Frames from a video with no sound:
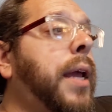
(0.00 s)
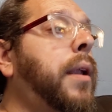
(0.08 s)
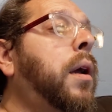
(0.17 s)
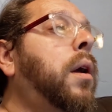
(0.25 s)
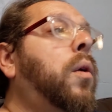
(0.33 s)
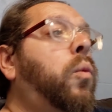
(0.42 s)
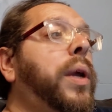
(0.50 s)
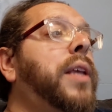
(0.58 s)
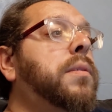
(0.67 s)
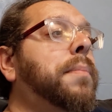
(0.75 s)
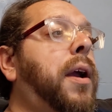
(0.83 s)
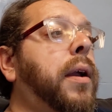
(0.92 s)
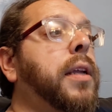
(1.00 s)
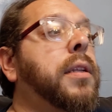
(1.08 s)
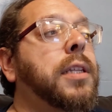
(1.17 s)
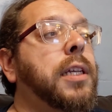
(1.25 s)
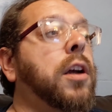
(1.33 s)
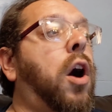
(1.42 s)
said we as
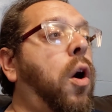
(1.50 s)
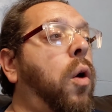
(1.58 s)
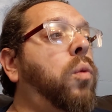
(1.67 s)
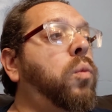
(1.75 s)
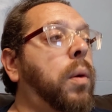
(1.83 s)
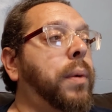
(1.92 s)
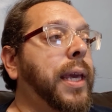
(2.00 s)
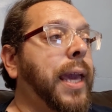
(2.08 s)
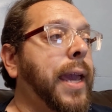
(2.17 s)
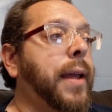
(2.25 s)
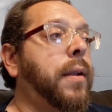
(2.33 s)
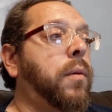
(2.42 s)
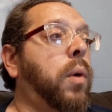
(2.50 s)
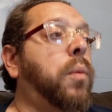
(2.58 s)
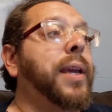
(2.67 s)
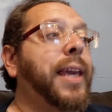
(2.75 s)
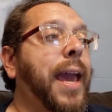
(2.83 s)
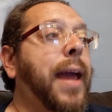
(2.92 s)
Americans need to own what we can't,
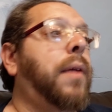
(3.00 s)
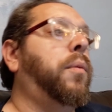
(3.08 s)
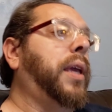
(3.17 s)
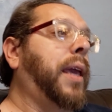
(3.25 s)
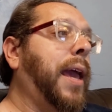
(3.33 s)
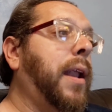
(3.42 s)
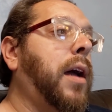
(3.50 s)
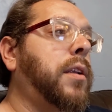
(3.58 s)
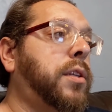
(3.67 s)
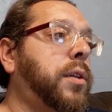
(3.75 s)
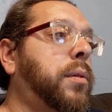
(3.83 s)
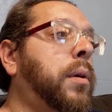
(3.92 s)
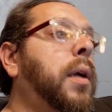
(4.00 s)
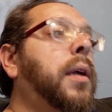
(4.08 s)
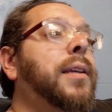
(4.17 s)
what we can and we cannot do.